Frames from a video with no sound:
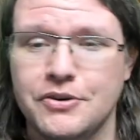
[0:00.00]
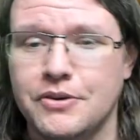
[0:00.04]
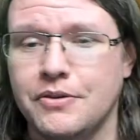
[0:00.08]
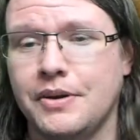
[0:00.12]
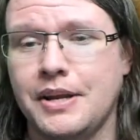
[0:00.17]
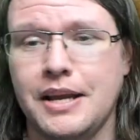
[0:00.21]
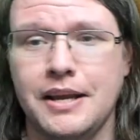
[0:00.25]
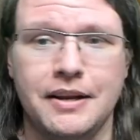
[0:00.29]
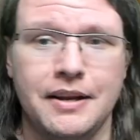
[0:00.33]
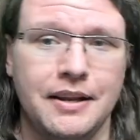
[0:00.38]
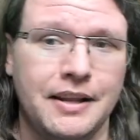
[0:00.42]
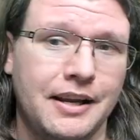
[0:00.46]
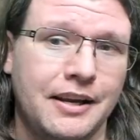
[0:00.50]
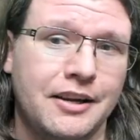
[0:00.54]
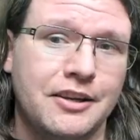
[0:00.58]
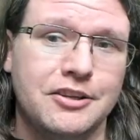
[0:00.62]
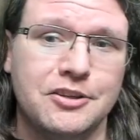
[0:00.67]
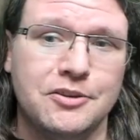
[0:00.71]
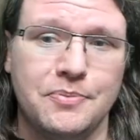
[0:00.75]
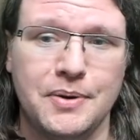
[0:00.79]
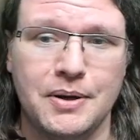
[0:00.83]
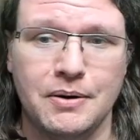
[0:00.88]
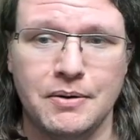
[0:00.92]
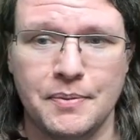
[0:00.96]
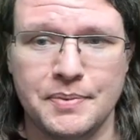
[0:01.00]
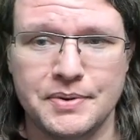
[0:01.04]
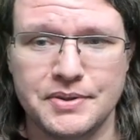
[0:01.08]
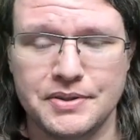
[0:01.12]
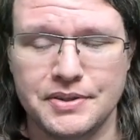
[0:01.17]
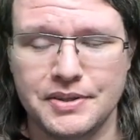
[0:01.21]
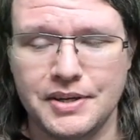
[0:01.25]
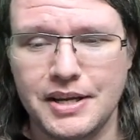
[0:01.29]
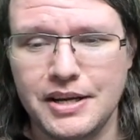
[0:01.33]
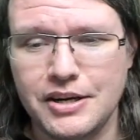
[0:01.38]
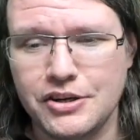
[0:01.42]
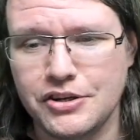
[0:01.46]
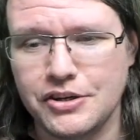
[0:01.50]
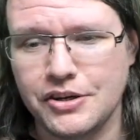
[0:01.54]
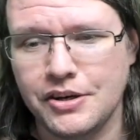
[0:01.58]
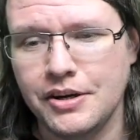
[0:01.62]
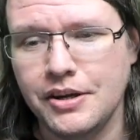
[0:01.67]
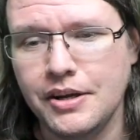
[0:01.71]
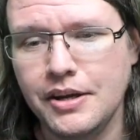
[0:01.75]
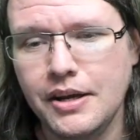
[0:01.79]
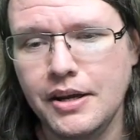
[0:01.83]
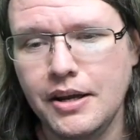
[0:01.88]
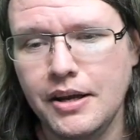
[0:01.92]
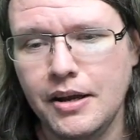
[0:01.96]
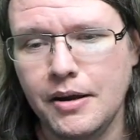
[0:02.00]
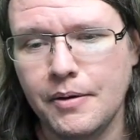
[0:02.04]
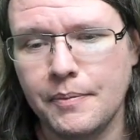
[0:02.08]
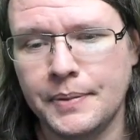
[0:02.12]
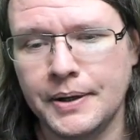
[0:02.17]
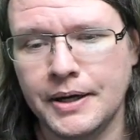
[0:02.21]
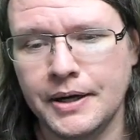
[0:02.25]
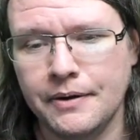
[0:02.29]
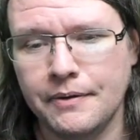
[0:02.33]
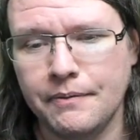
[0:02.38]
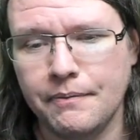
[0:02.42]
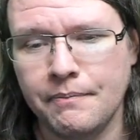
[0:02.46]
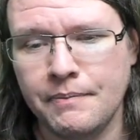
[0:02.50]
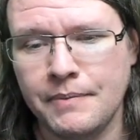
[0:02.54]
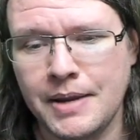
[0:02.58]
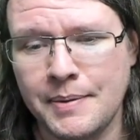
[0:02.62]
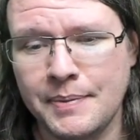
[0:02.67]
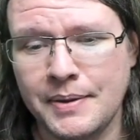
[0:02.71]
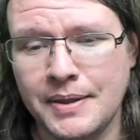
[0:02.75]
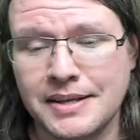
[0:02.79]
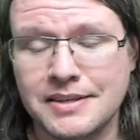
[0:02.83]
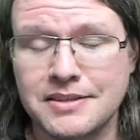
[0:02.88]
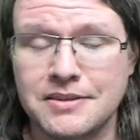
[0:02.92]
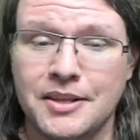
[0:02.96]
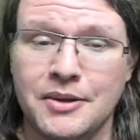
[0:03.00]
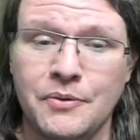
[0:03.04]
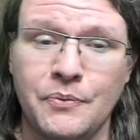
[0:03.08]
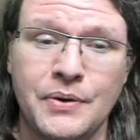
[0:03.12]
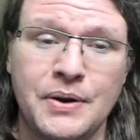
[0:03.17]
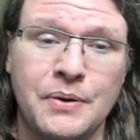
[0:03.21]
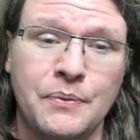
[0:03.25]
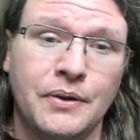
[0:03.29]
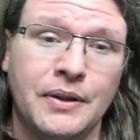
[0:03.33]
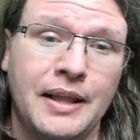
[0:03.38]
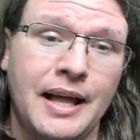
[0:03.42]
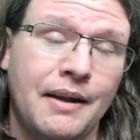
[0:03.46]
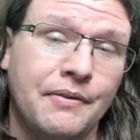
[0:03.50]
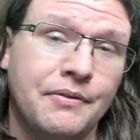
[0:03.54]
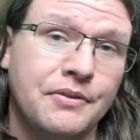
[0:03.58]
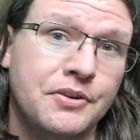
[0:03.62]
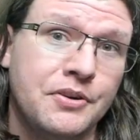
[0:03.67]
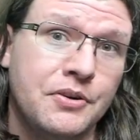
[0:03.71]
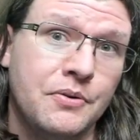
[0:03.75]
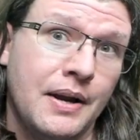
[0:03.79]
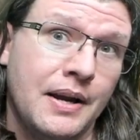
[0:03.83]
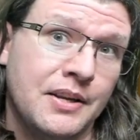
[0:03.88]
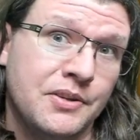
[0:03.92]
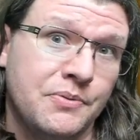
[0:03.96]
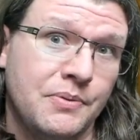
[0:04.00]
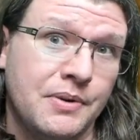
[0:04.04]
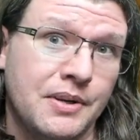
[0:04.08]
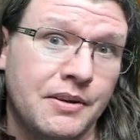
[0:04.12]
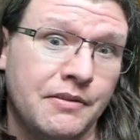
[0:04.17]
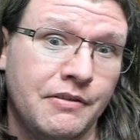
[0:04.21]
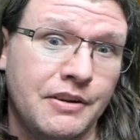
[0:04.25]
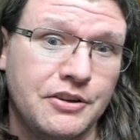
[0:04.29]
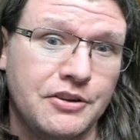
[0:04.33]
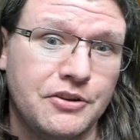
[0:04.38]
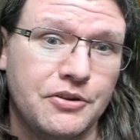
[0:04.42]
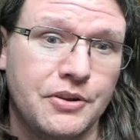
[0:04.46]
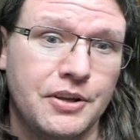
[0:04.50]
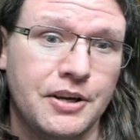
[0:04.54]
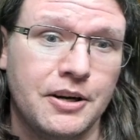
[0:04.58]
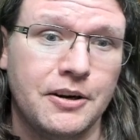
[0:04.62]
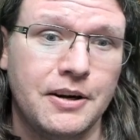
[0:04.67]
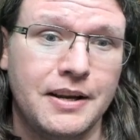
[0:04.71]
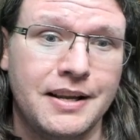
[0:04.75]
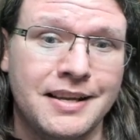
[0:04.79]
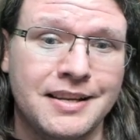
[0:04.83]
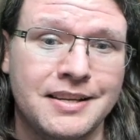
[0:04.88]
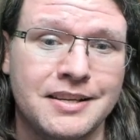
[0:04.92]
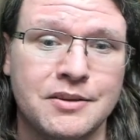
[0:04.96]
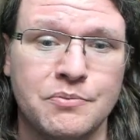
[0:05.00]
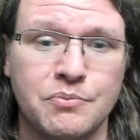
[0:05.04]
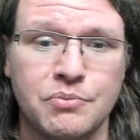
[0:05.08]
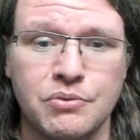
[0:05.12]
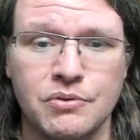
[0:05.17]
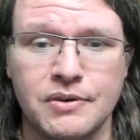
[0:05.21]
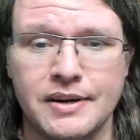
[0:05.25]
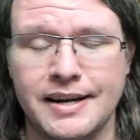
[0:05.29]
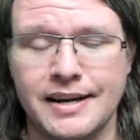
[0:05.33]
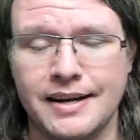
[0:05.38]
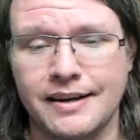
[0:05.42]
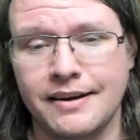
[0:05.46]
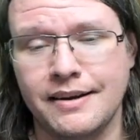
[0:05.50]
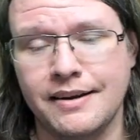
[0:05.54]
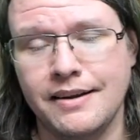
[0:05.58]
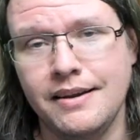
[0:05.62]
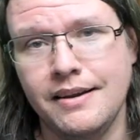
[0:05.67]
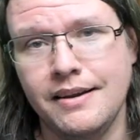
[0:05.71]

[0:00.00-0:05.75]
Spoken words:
Again, that could just be representation, but maybe that's something we will have to do as we adventure there, is bring